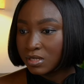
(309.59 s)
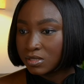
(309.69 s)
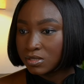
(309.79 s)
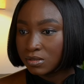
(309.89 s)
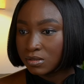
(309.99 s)

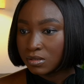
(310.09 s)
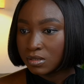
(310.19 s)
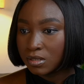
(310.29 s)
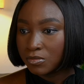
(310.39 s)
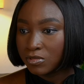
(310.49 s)
So
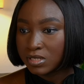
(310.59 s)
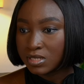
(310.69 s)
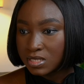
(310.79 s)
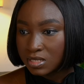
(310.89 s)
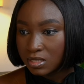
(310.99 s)
you can
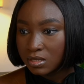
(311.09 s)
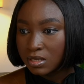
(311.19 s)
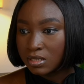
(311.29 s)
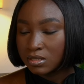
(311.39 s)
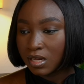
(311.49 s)
see
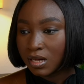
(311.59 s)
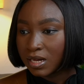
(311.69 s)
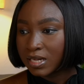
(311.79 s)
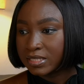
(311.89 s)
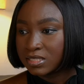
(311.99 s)
the
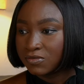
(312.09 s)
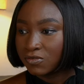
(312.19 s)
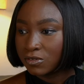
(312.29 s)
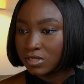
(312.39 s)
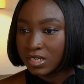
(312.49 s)
cards
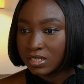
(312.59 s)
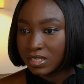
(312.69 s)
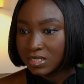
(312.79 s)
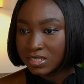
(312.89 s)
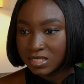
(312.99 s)
for the
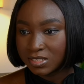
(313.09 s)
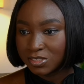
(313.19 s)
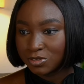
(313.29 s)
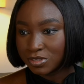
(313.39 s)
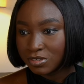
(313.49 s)

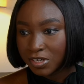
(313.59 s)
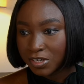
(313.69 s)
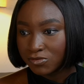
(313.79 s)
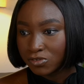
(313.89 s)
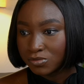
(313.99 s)
analytics, total
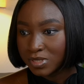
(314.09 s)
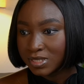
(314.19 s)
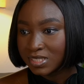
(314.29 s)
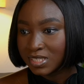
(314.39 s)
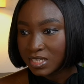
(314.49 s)

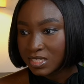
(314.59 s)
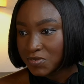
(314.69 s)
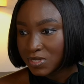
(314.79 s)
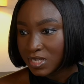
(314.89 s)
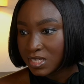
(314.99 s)
enrollment, active
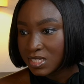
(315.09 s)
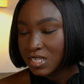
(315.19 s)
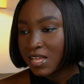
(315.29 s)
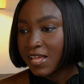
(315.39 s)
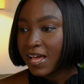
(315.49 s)
students,